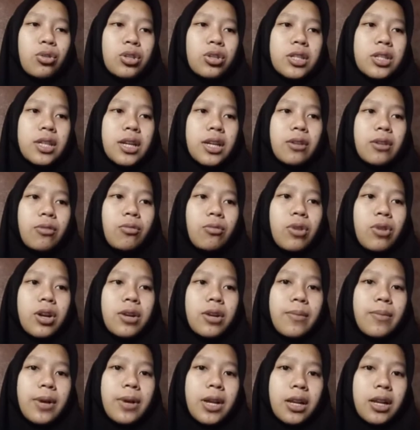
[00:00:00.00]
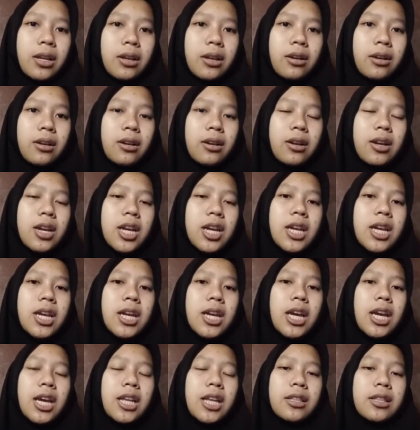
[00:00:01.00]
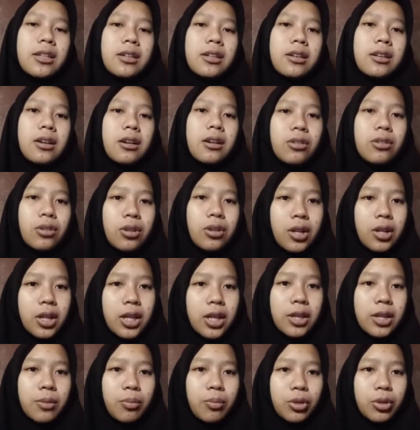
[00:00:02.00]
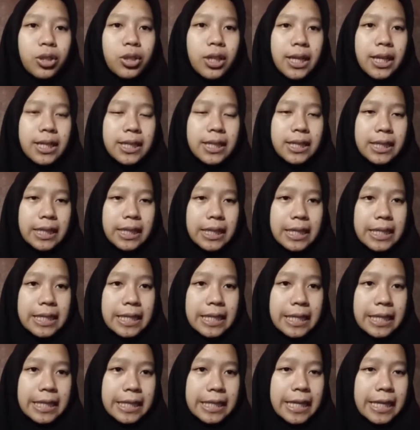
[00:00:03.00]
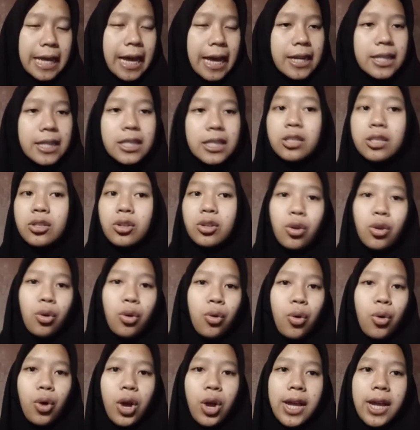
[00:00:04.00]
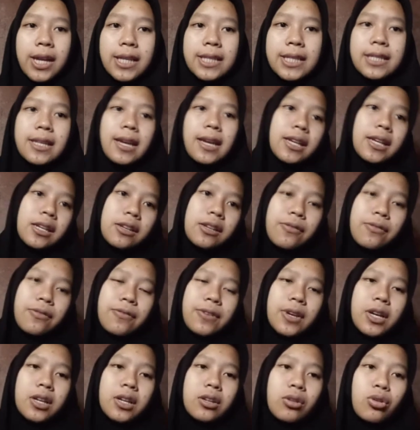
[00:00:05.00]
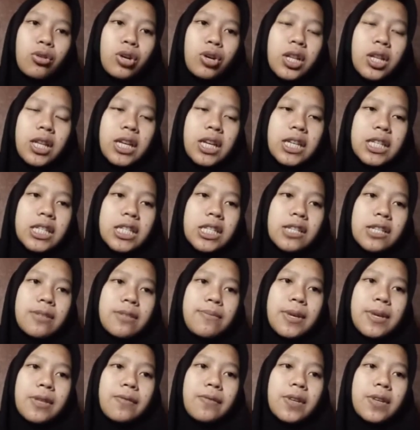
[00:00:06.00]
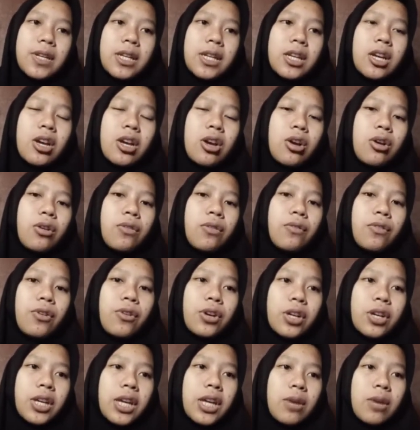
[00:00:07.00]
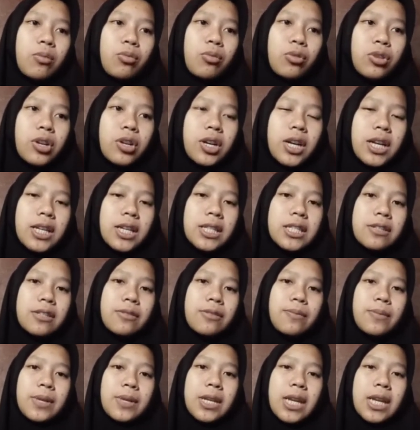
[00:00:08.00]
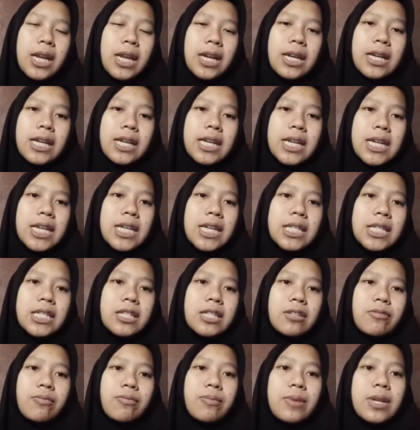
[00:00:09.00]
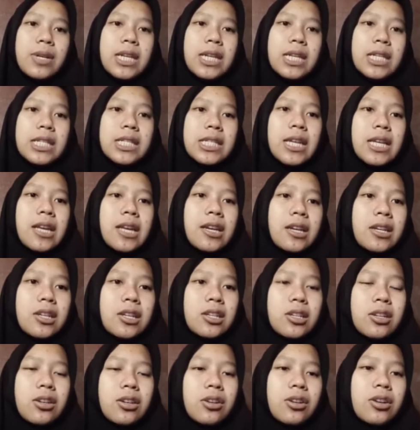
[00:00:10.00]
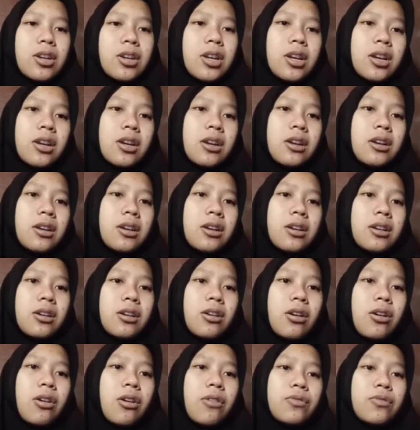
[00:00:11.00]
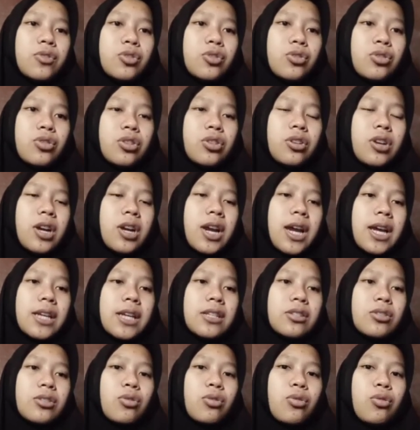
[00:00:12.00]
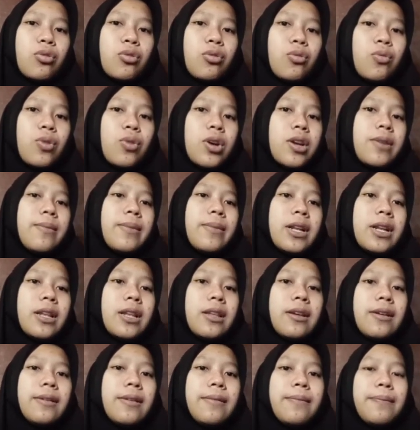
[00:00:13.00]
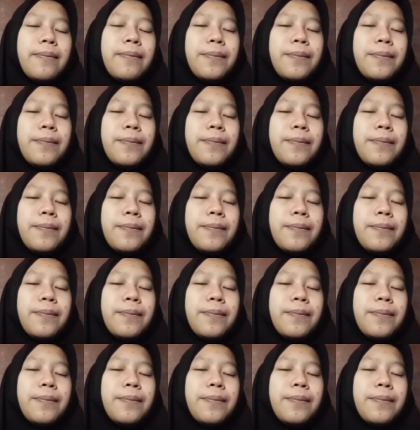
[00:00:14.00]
1 Malang. And the null hypothesis is there is no any significant correlation between vocabulary achievement and reading achievement in the second year of junior high school 1 Malang.